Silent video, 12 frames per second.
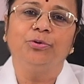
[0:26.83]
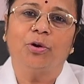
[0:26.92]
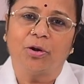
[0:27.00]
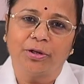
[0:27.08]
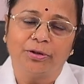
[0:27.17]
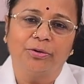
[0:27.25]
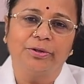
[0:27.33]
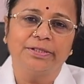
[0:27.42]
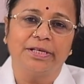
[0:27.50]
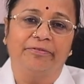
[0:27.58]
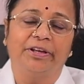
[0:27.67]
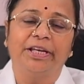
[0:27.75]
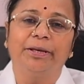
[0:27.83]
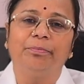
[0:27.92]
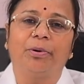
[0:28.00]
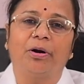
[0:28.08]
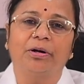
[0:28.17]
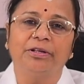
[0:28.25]
all know, is a very
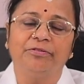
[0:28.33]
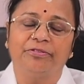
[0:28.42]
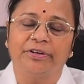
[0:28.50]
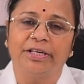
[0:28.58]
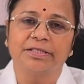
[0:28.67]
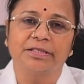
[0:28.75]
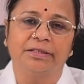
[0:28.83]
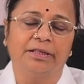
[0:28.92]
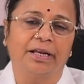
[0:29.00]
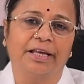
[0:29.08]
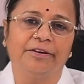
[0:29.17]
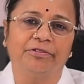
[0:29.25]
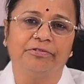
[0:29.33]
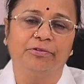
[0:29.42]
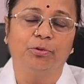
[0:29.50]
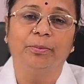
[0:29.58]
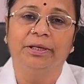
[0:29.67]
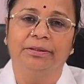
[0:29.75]
important phase in the life of
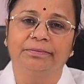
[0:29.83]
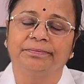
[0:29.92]
a woman,